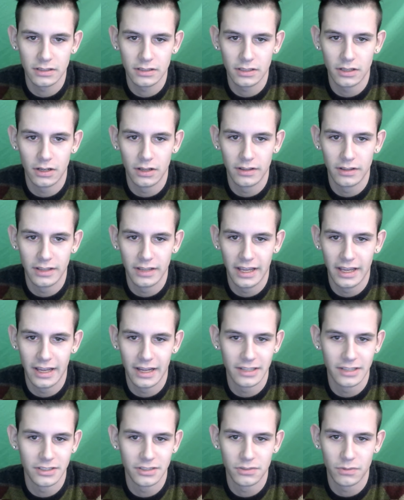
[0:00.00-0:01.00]
All that, I
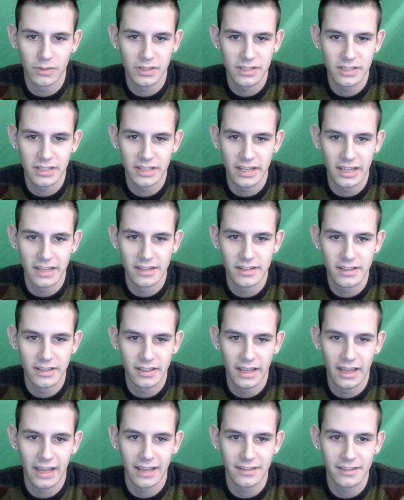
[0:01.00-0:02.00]
just wasn't into
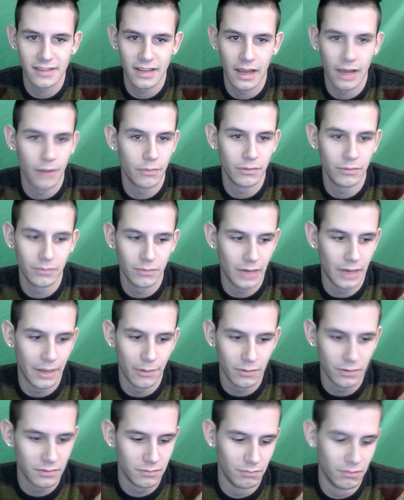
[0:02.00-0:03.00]
that. I, I
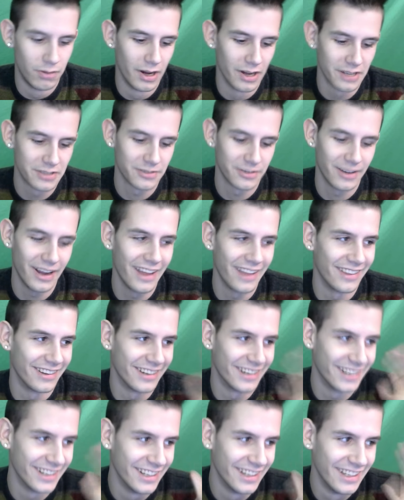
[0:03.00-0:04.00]
would much
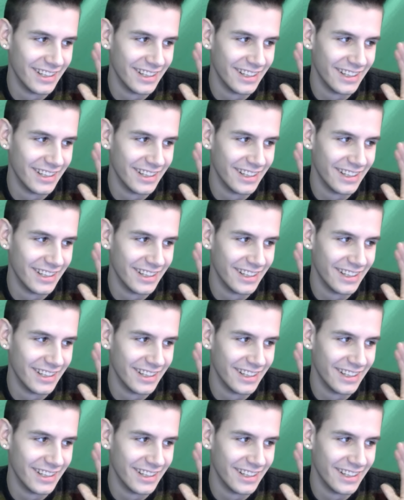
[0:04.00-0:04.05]
rather